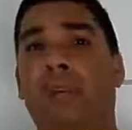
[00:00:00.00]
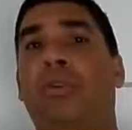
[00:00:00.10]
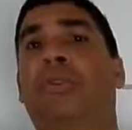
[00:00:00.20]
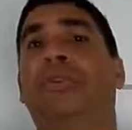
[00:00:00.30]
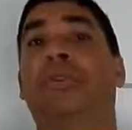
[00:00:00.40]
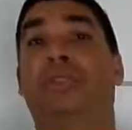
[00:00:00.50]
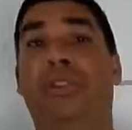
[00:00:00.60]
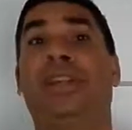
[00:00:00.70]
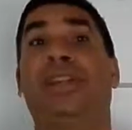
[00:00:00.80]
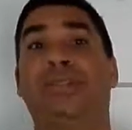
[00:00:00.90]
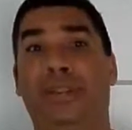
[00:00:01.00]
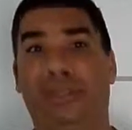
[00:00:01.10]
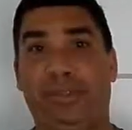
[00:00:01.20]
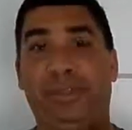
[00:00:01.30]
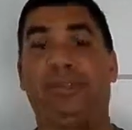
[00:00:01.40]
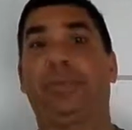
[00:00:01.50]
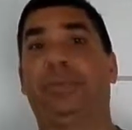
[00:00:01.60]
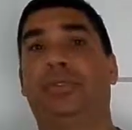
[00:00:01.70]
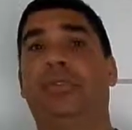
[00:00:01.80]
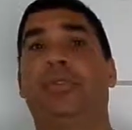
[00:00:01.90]
often you send emails, and you will
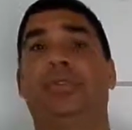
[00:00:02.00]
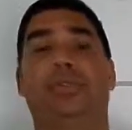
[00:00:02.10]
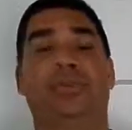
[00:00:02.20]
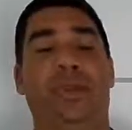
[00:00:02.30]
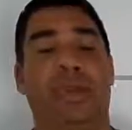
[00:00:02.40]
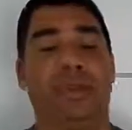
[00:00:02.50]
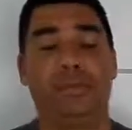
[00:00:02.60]
see what you are.